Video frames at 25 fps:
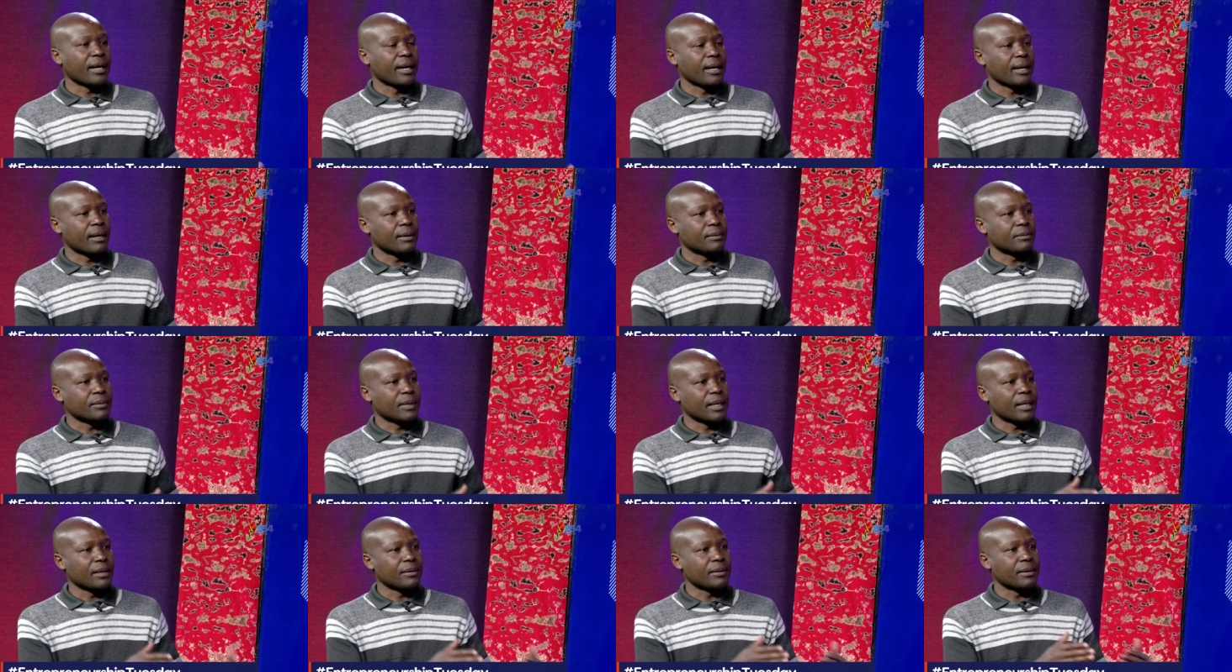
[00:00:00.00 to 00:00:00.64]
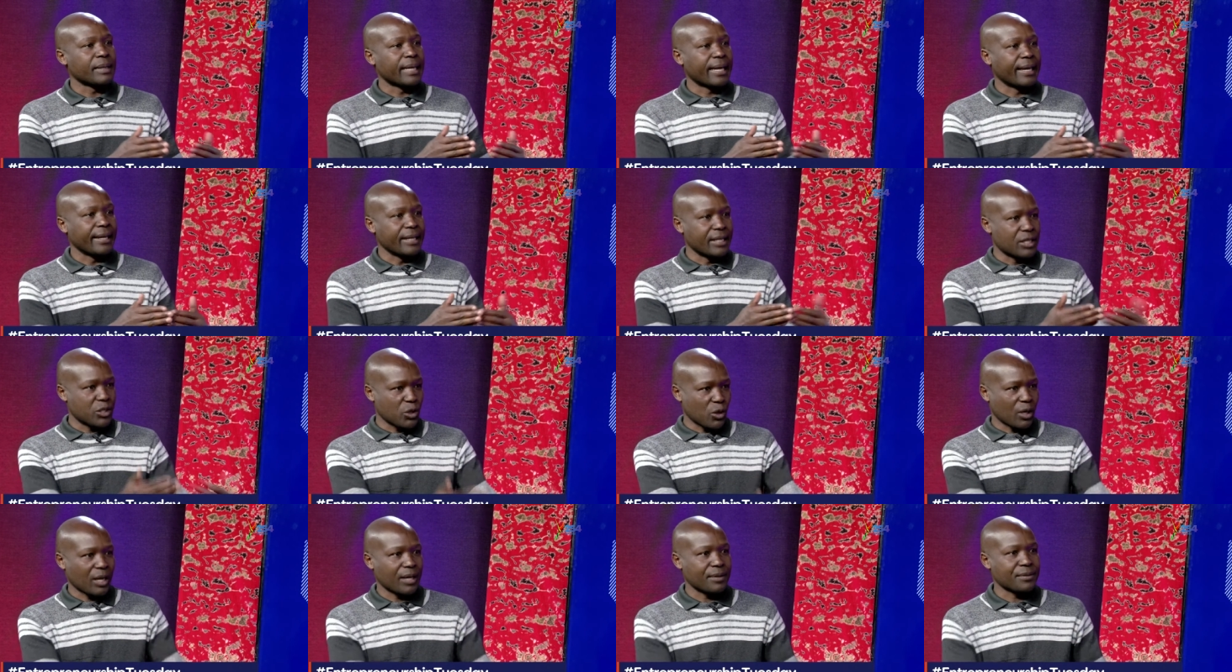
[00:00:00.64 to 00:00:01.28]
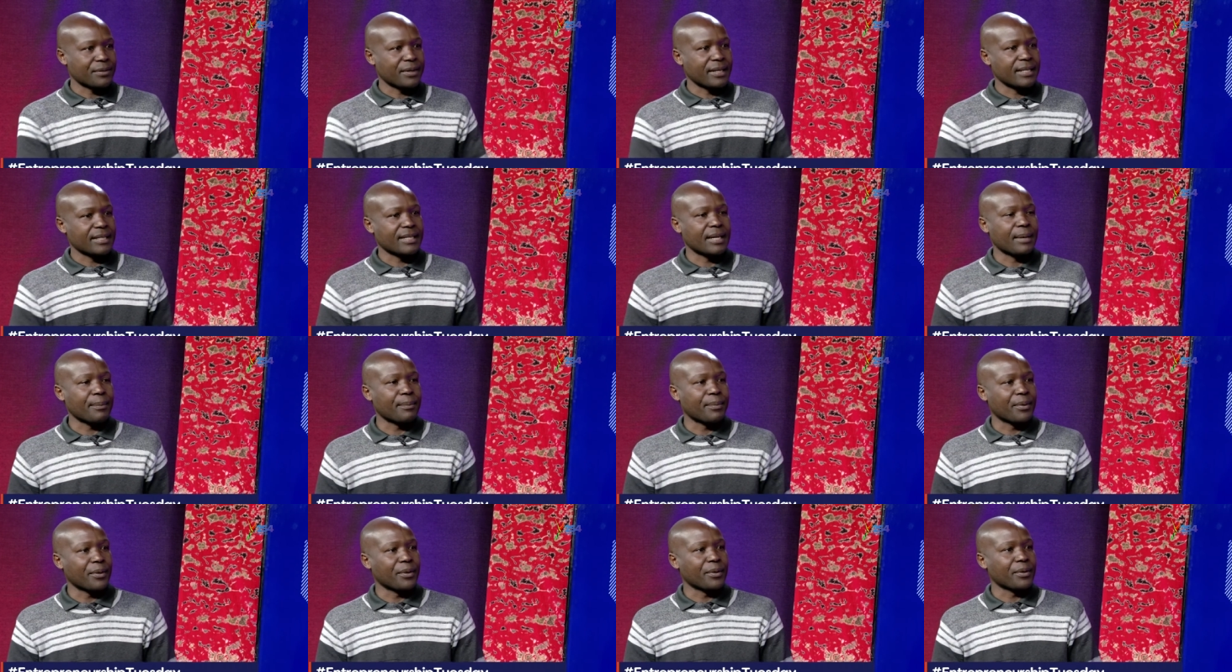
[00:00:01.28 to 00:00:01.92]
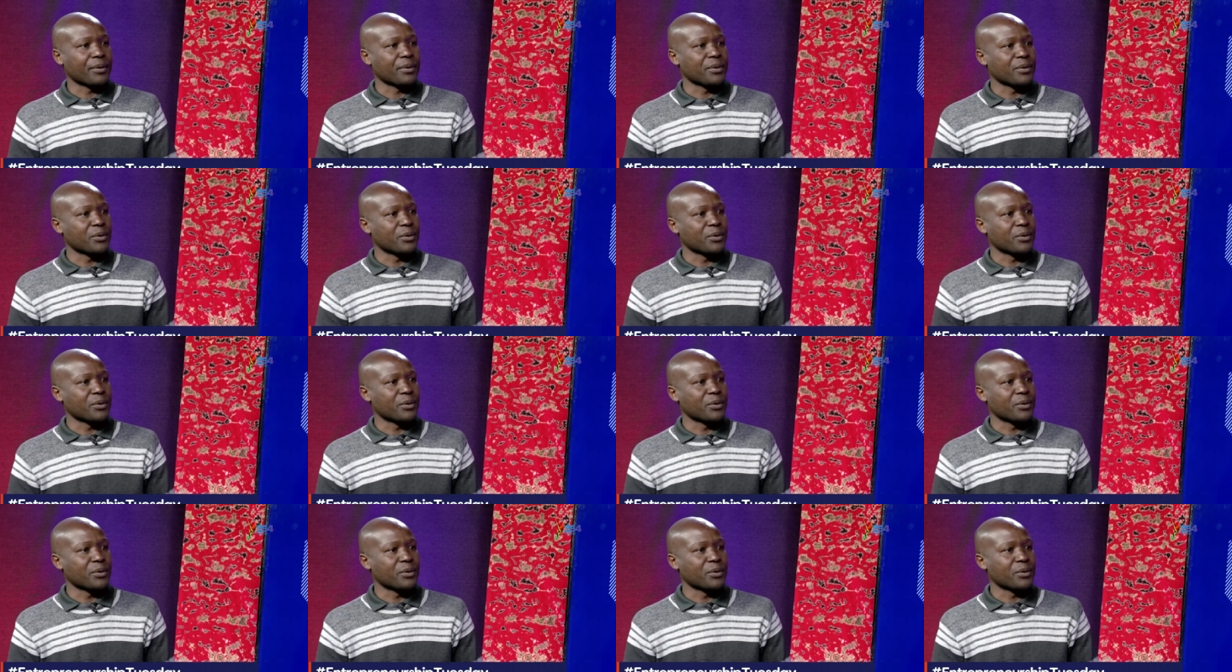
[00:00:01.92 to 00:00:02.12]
uh, in soccer, for example,